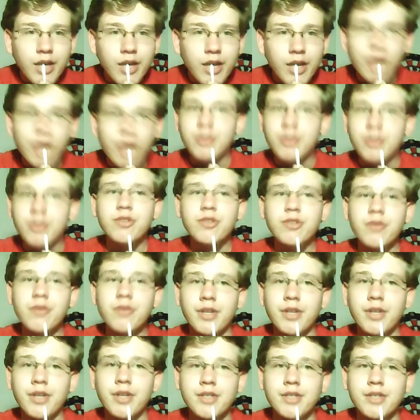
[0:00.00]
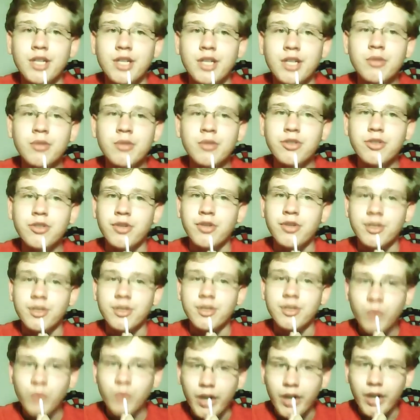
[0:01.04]
I want to show you guys that. I want to show you guys
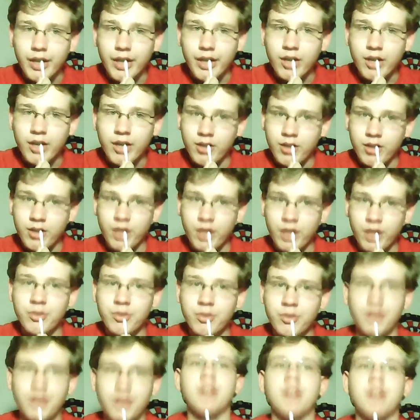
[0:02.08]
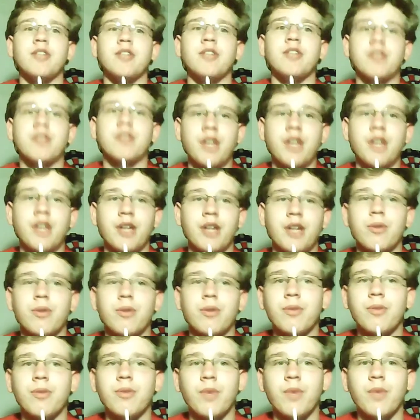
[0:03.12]
why, and I want you guys to understand
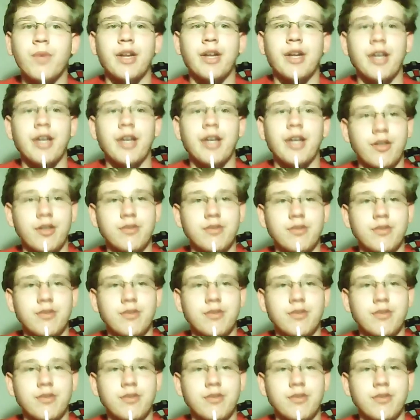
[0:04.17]
what I have.